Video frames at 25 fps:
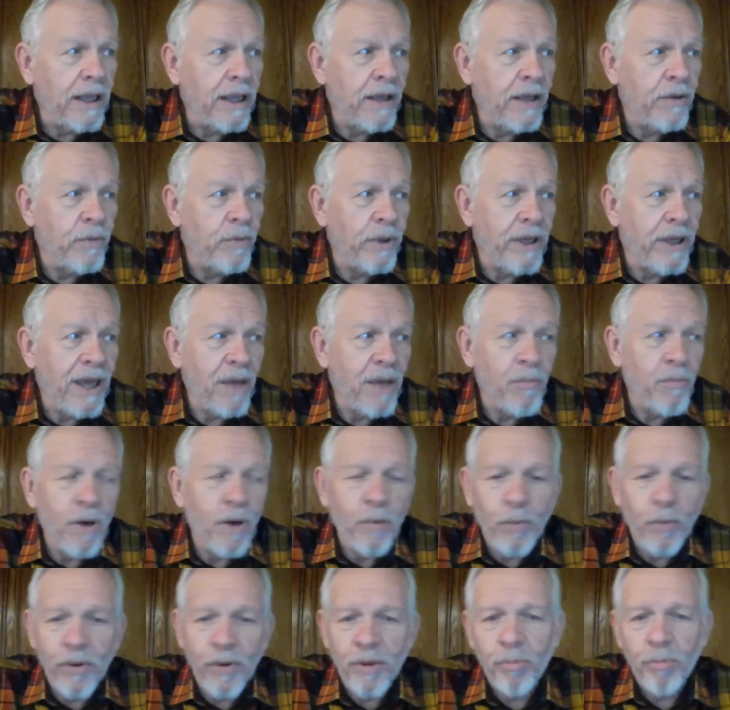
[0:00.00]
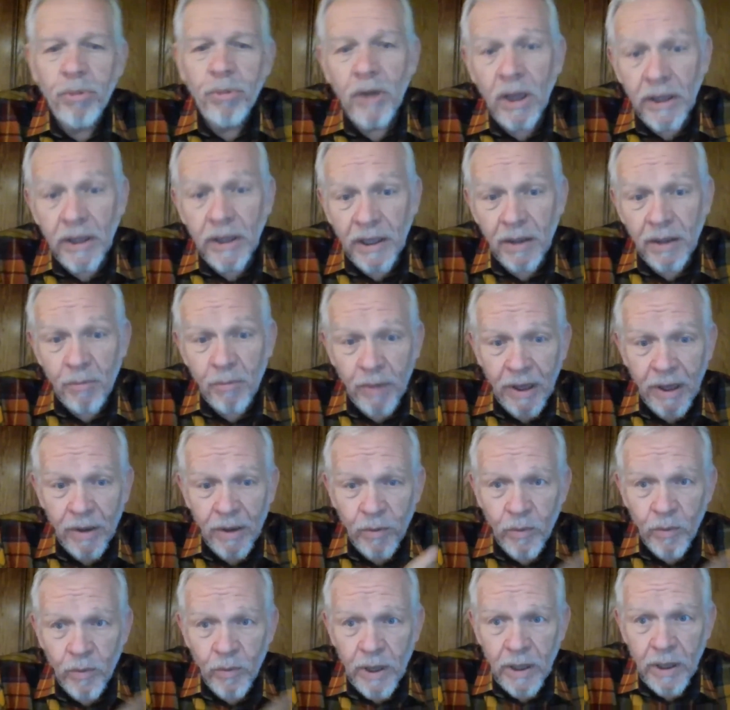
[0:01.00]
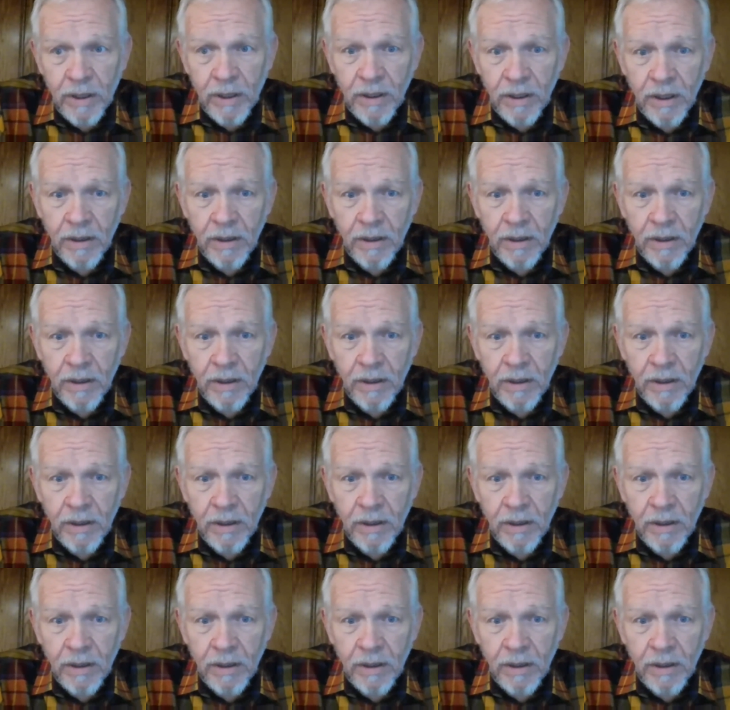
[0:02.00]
and we came up with a plugin, by the way,